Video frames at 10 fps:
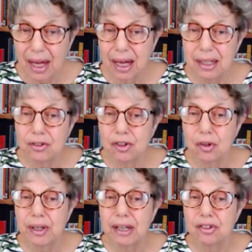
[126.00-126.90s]
And it's a
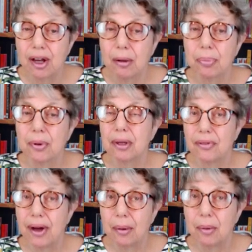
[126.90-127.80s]
good example of
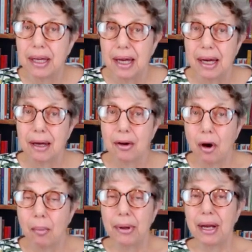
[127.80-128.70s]
how a
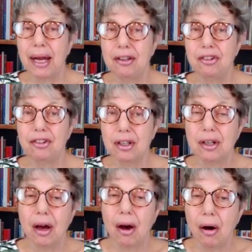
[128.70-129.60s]
combination
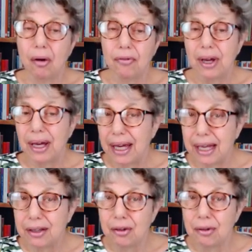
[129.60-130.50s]
of
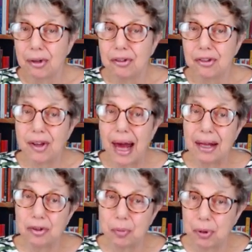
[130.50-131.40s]
ignorance
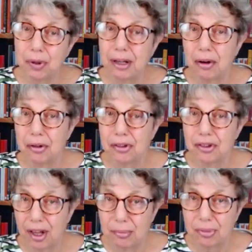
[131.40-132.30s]
and
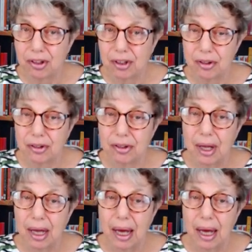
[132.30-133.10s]
preconceptions